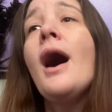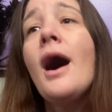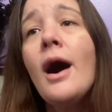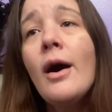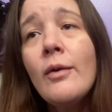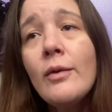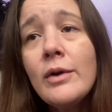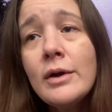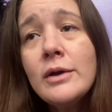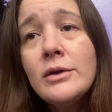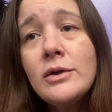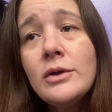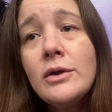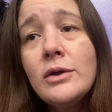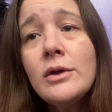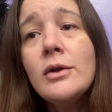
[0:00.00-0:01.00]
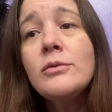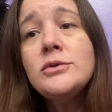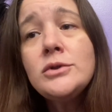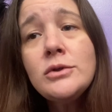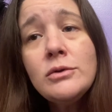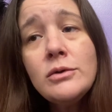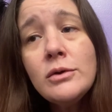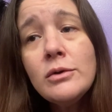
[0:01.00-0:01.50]

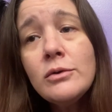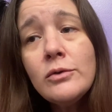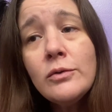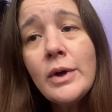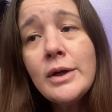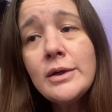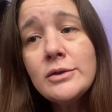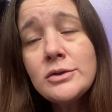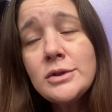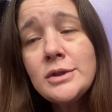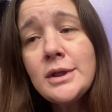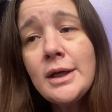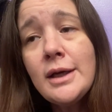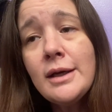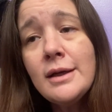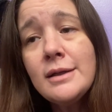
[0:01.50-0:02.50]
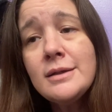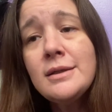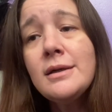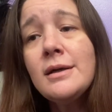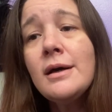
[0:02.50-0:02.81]
do you understand